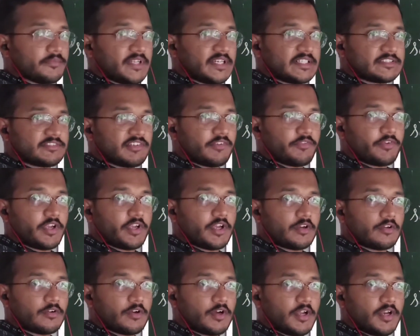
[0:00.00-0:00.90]
That's why we
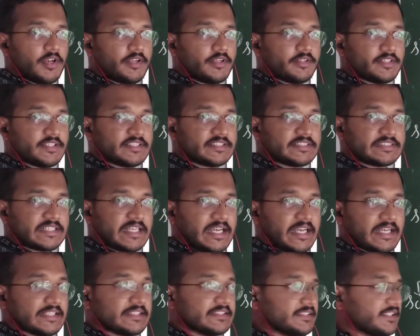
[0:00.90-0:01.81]
are calling this
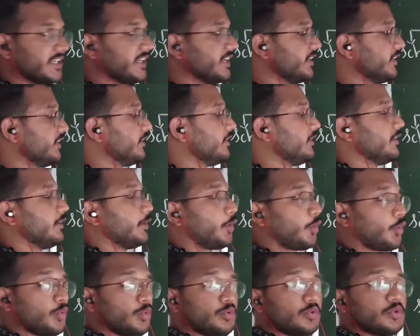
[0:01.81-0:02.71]
as a
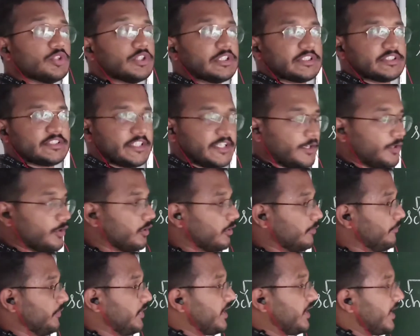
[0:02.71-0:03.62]
true
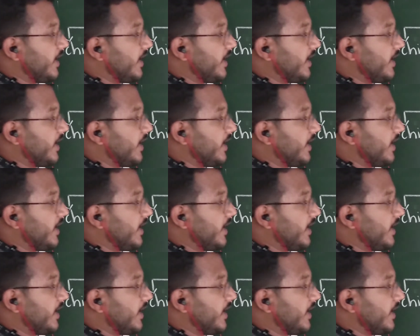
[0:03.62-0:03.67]
coelom.